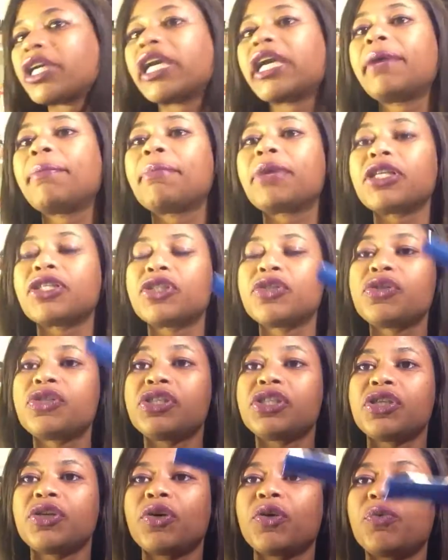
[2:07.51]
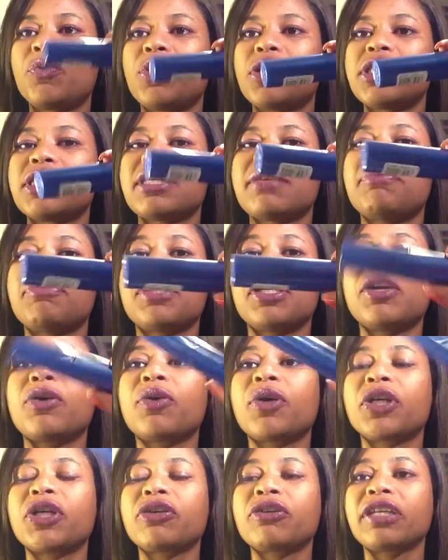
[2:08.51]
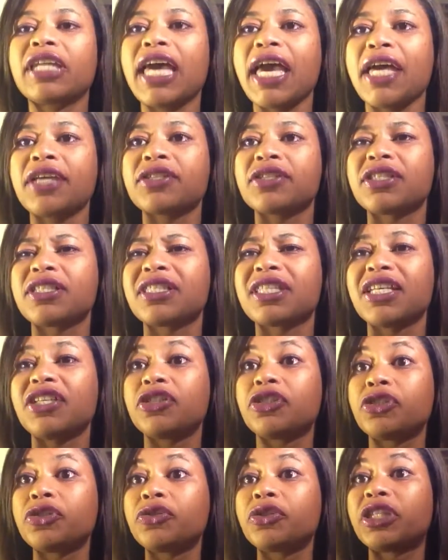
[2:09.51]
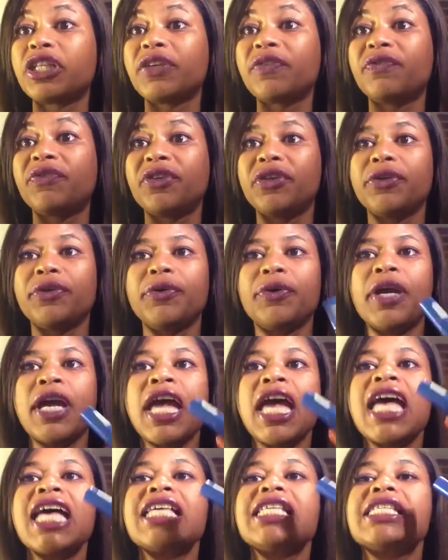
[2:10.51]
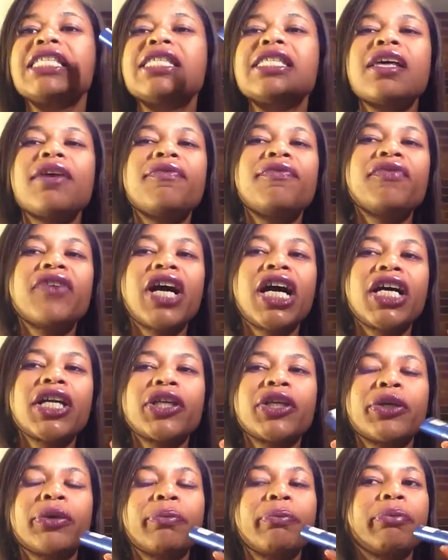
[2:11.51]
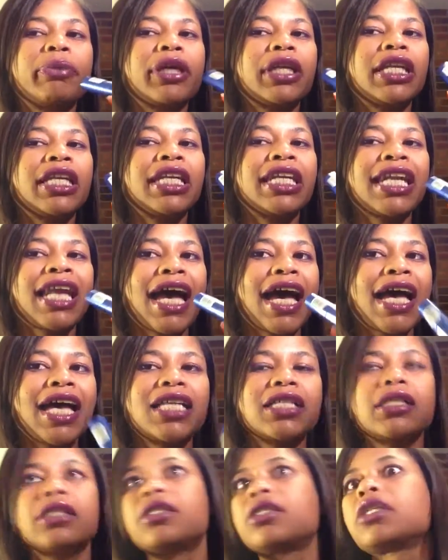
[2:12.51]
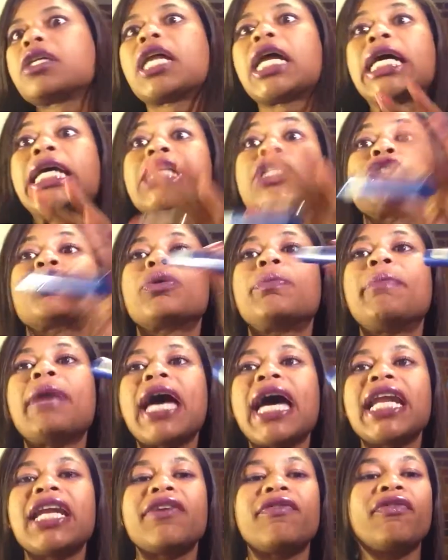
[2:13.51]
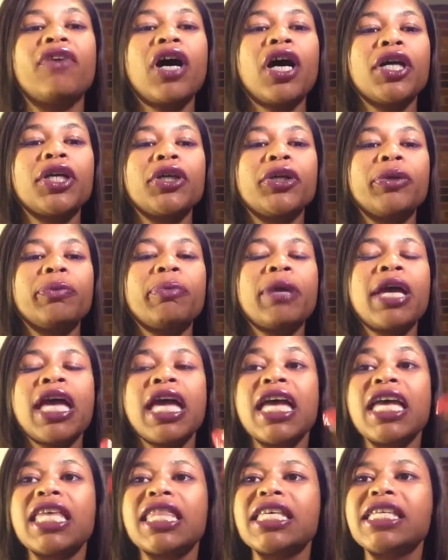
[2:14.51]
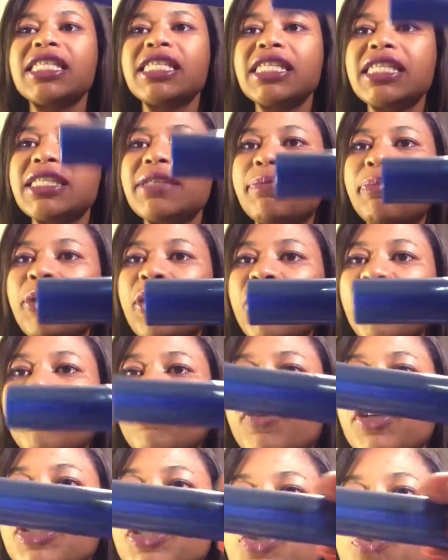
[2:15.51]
in, but you still want something on your lashes that do give you some volume, but not like dramatic volume. This is a perfect